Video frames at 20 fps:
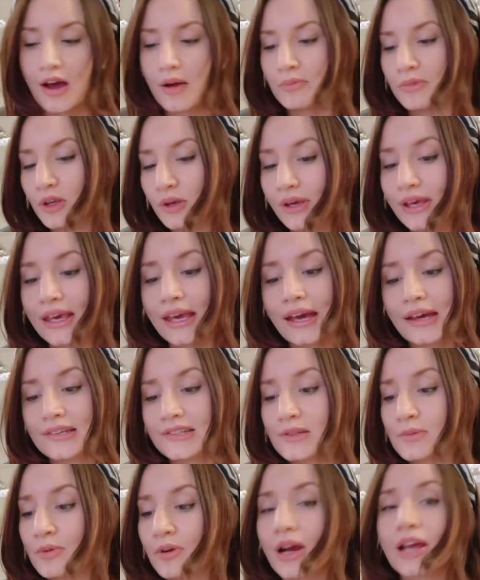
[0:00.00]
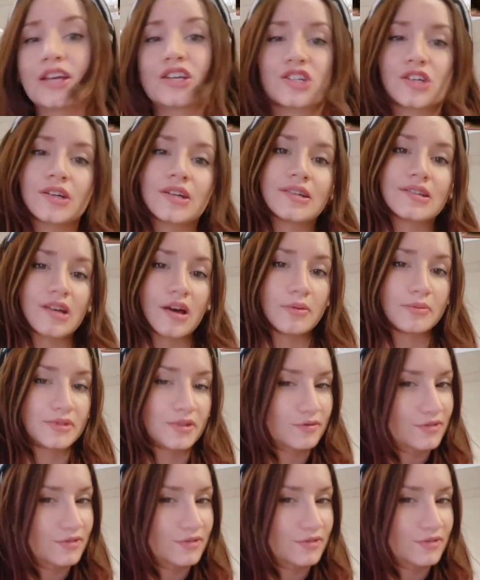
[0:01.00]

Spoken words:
You can get inspiration in terms of